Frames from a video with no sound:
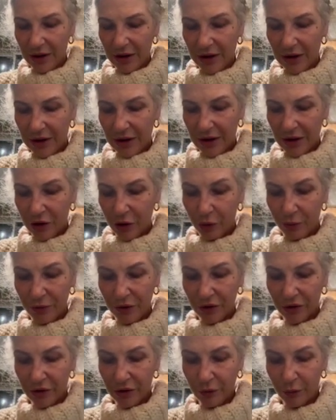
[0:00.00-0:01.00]
I hope
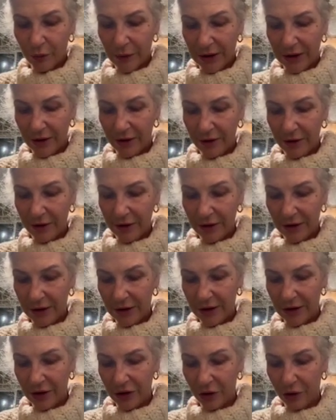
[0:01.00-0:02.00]
you're all well.
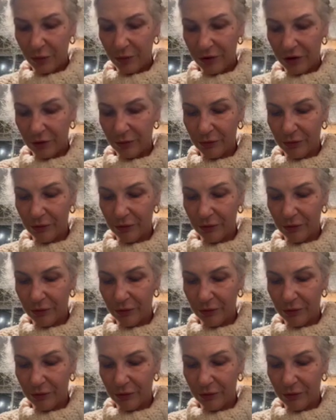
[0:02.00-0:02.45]
I hope you're